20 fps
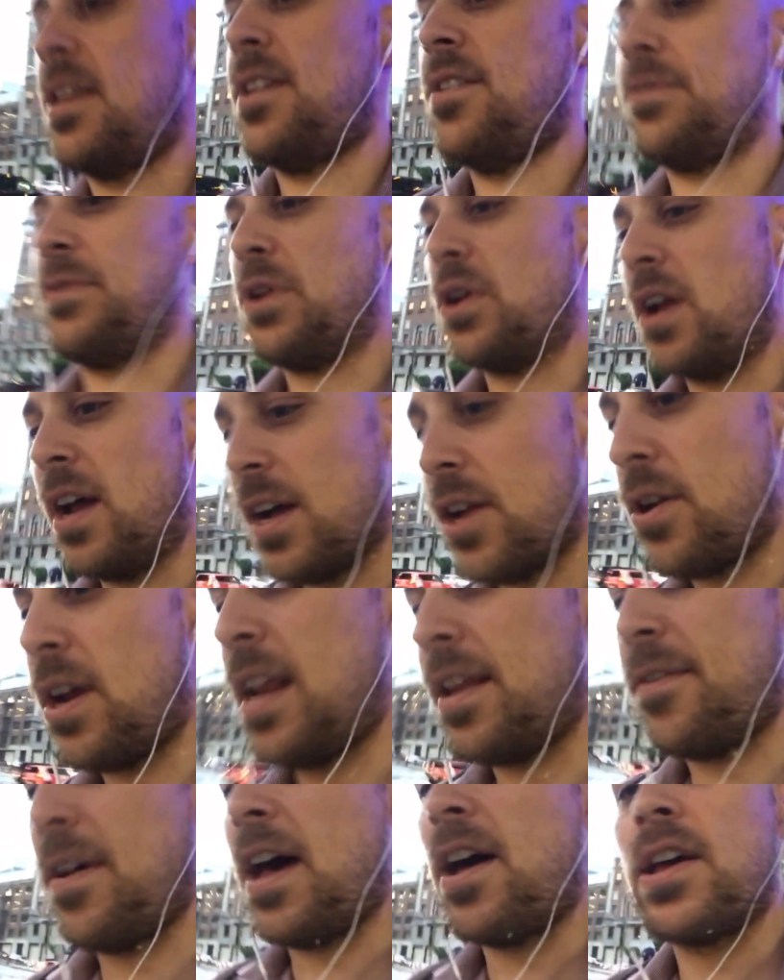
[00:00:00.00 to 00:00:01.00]
if you're not
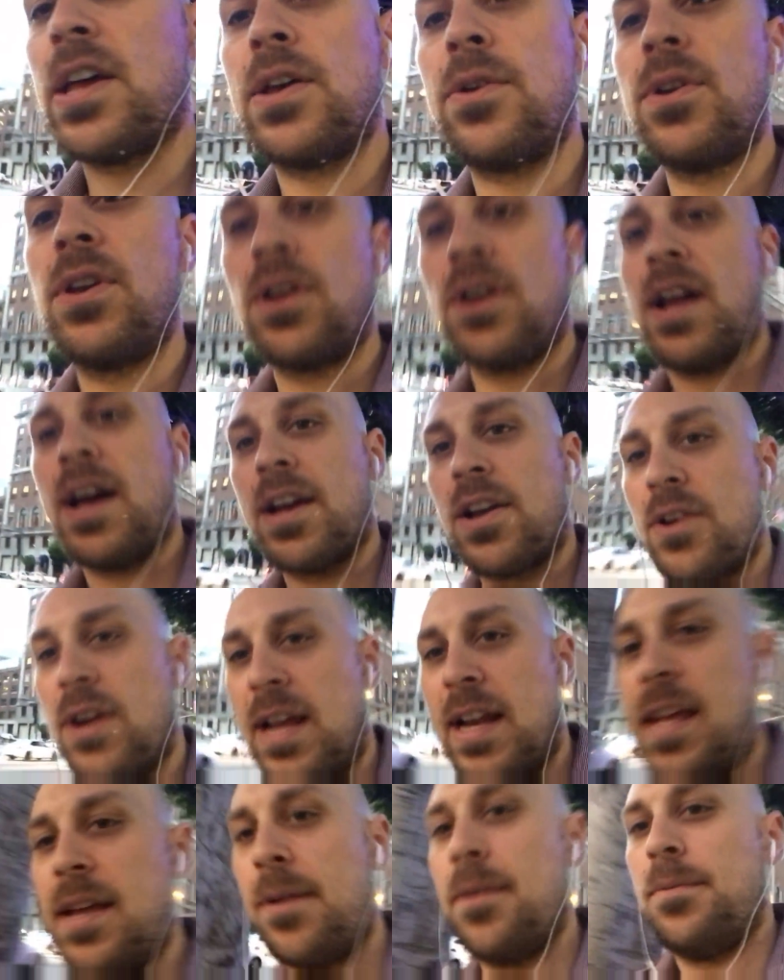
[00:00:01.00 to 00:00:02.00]
creating value, you're not
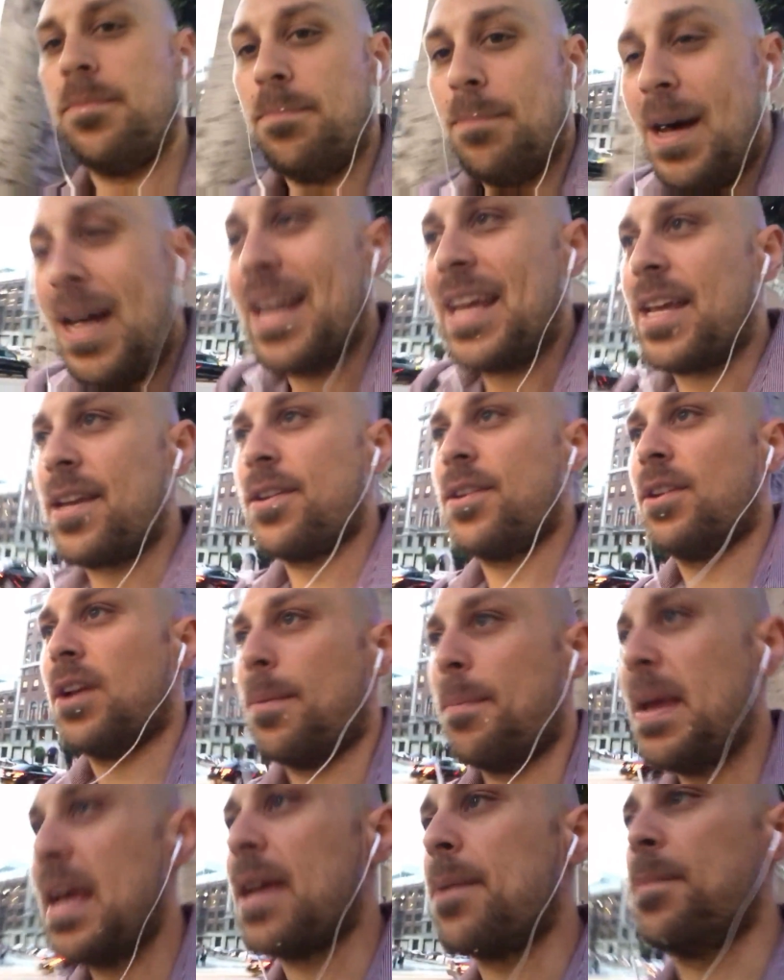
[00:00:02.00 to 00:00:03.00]
creating money. You're
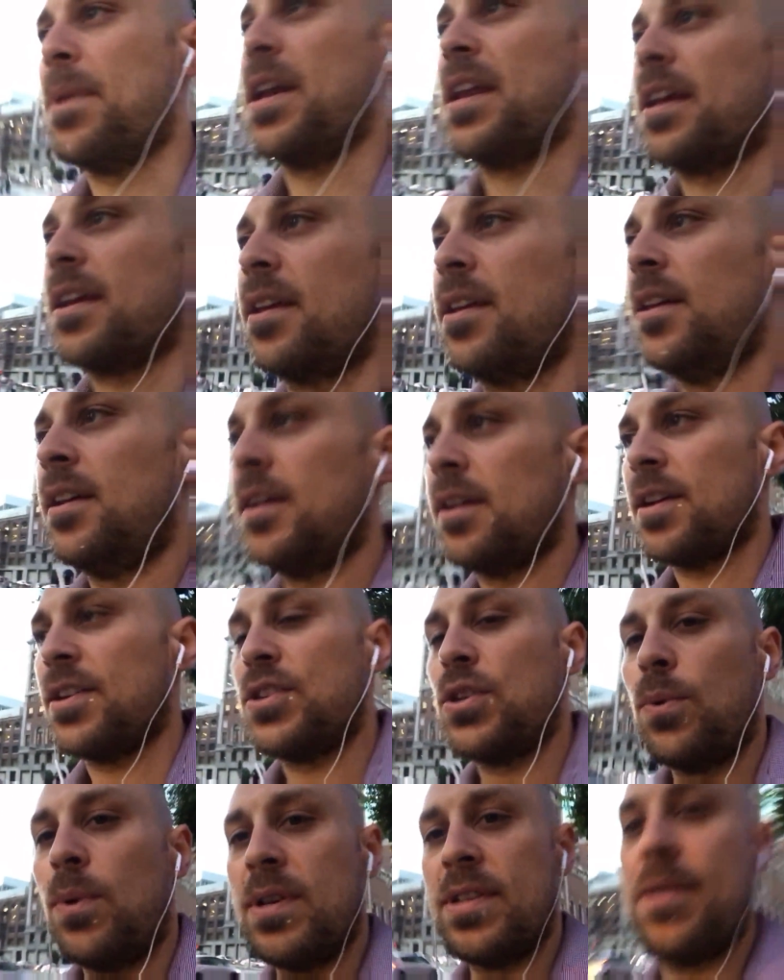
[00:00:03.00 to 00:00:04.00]
not making money,
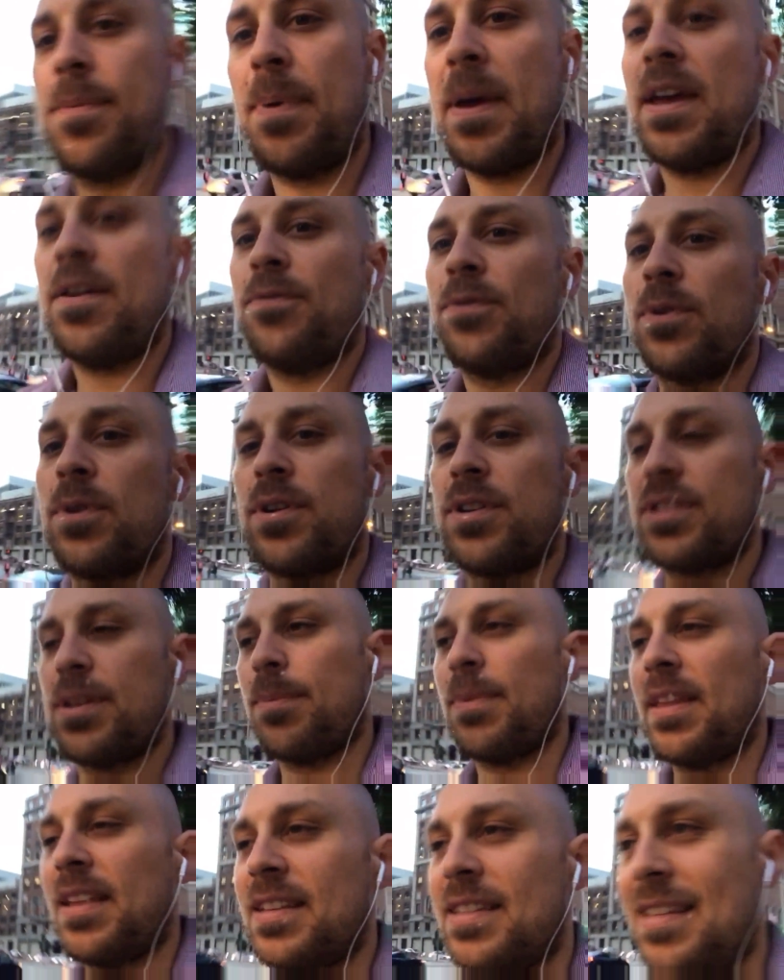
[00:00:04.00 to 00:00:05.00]
because who wants to pay for
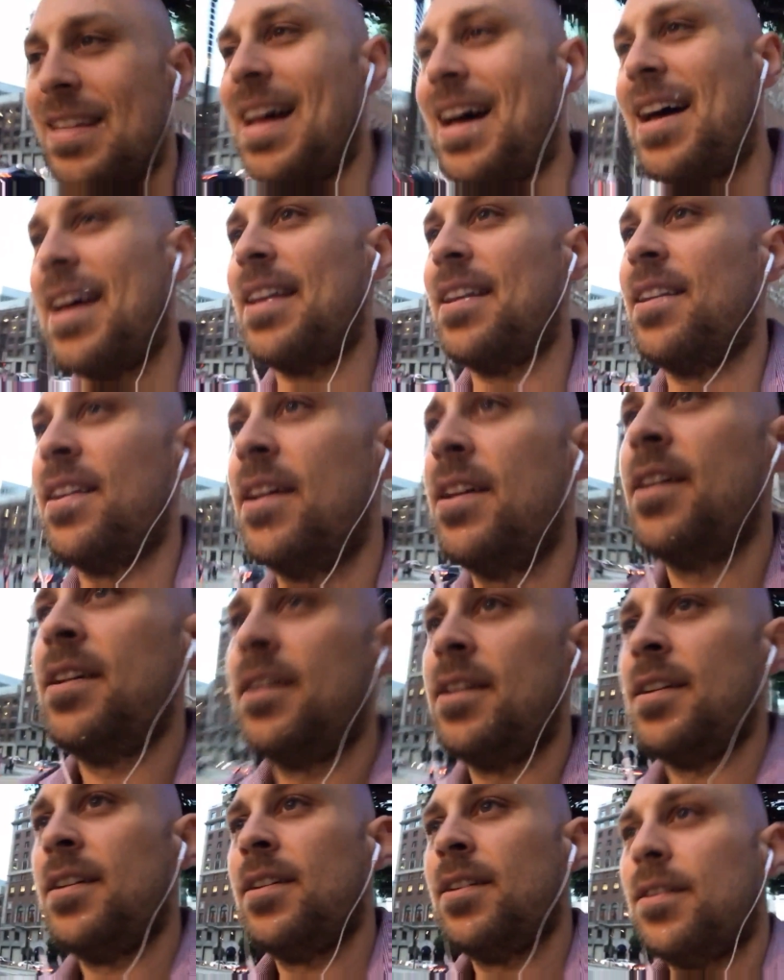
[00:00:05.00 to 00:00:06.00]
something that's not
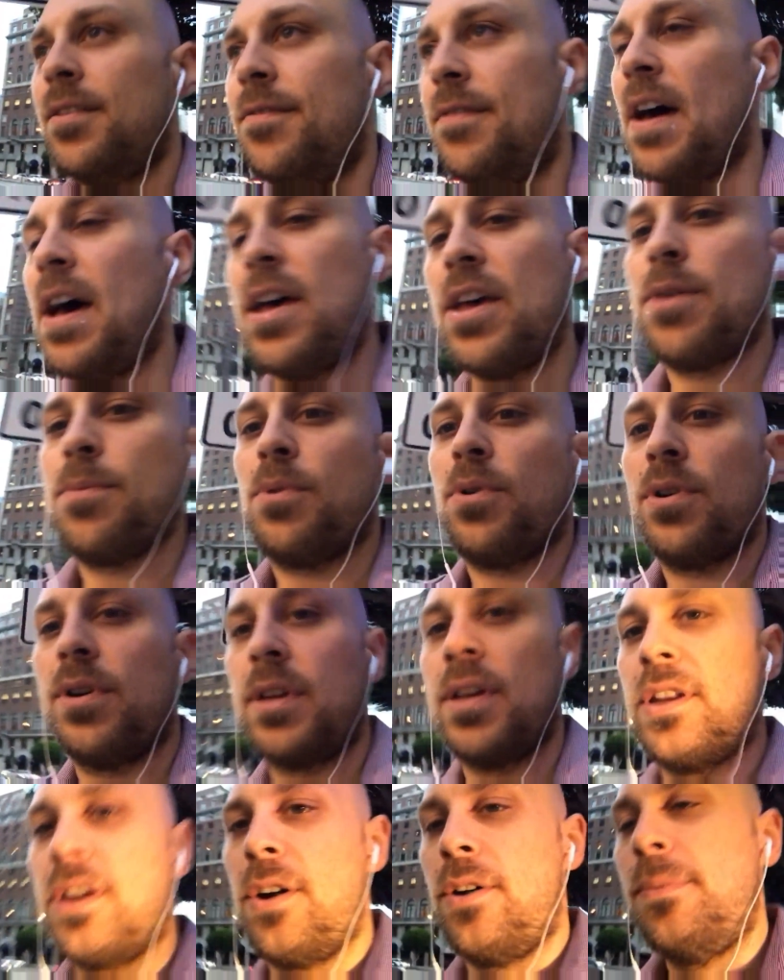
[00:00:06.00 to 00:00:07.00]
valuable?
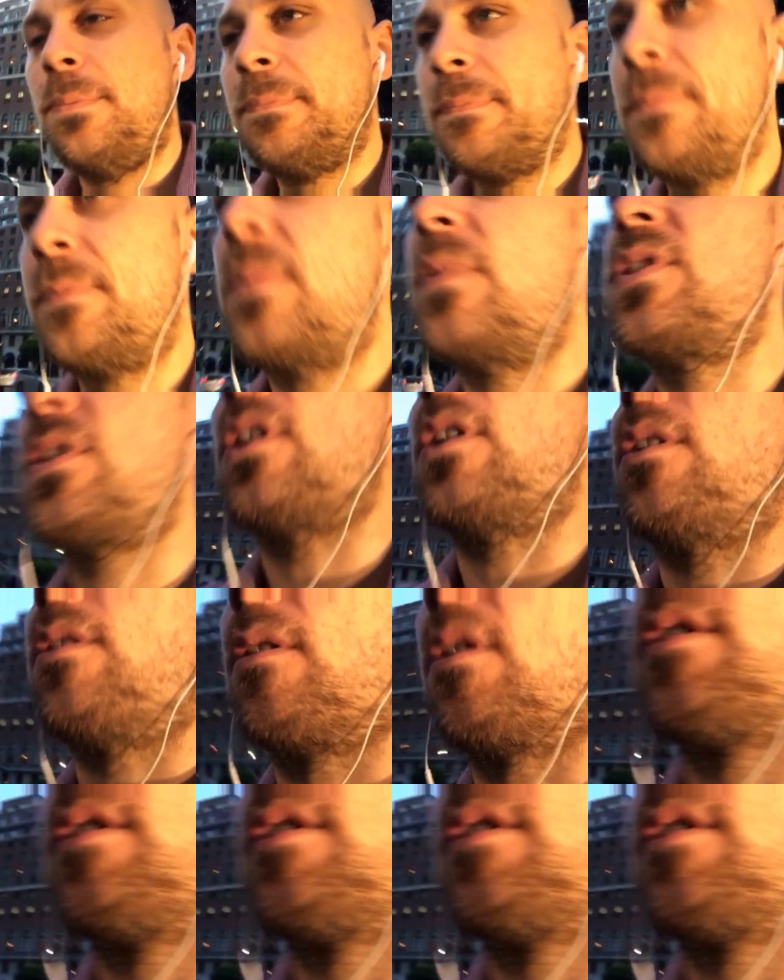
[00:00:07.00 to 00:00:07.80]
So